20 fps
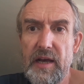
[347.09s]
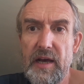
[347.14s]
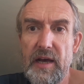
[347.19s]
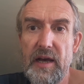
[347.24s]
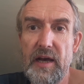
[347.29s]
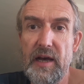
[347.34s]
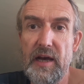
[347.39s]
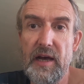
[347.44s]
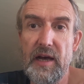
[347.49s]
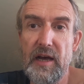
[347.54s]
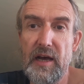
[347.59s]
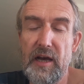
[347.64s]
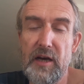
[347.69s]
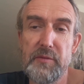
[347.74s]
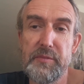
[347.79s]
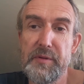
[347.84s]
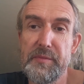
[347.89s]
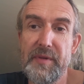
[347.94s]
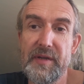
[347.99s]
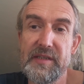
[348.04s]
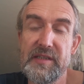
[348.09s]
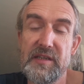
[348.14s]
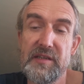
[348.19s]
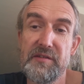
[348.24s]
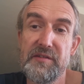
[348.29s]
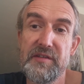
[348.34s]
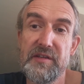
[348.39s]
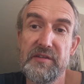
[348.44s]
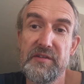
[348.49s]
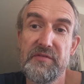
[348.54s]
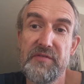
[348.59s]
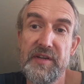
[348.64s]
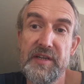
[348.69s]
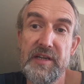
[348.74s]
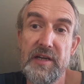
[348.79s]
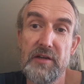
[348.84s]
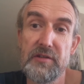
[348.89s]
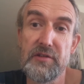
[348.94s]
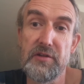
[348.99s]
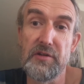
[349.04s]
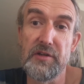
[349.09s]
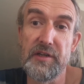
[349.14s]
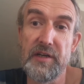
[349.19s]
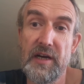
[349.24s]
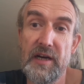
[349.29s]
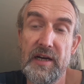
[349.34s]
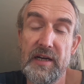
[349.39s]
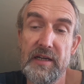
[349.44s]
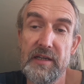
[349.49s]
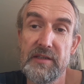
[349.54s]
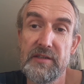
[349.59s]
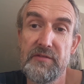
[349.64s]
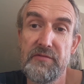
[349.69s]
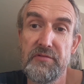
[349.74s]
helping make these videos look nice,